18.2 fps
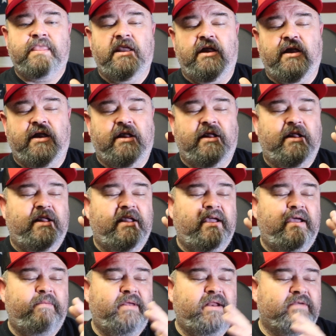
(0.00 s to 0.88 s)

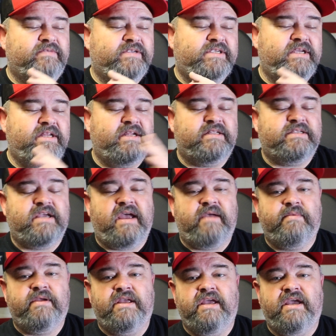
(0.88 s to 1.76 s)
I mean, I've seen it
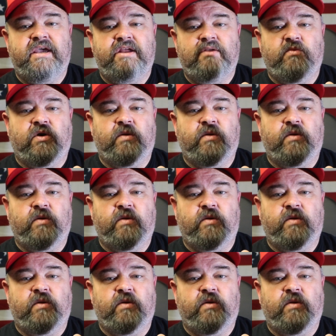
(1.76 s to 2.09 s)
time again